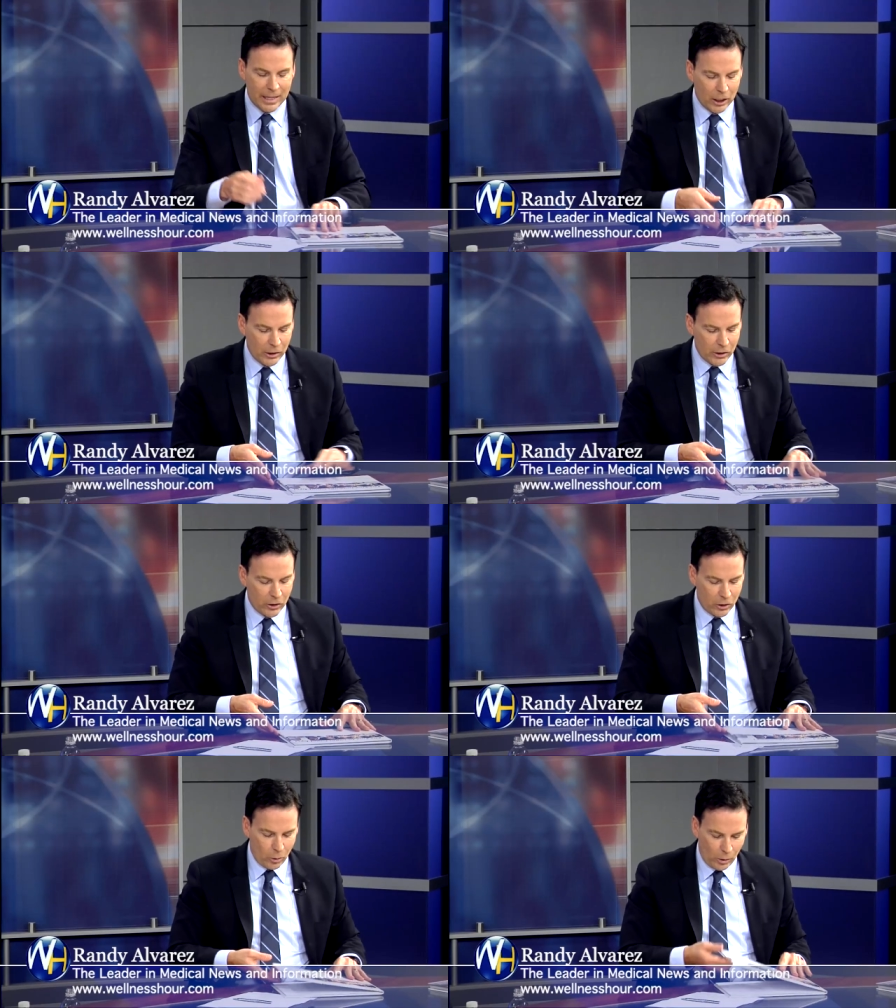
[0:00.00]
There is a
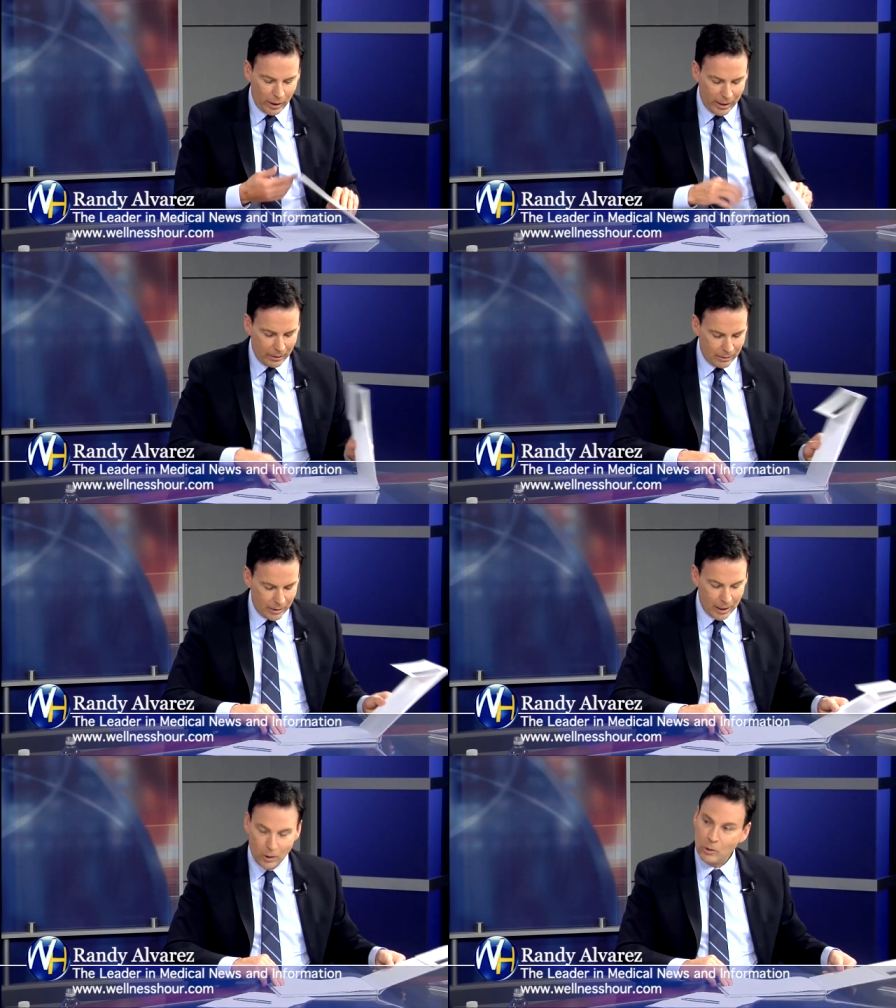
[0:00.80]
story
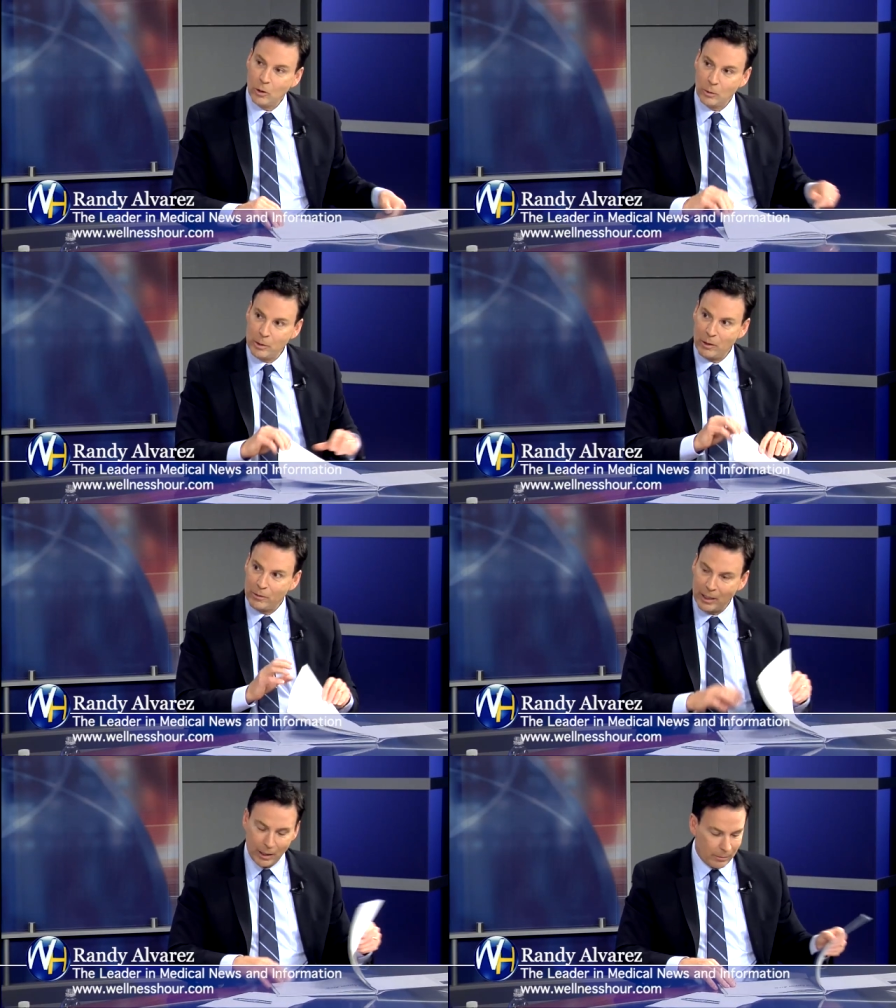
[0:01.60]
that you told me
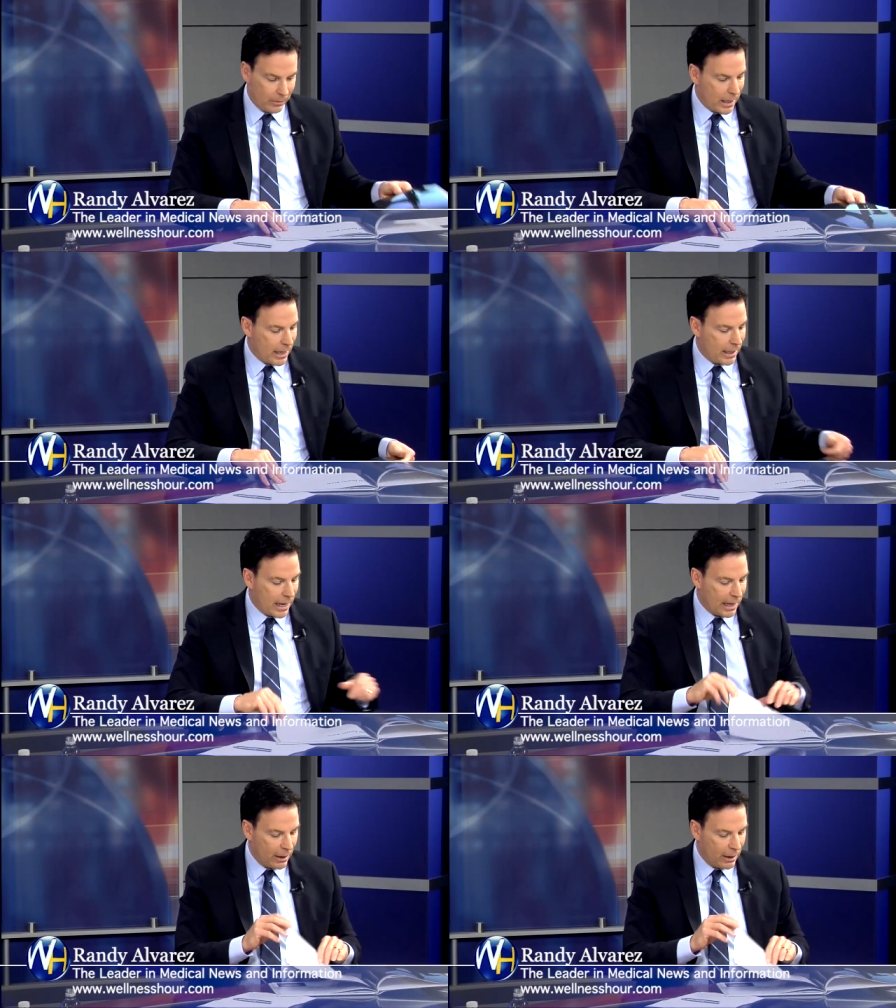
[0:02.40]
over there, and and,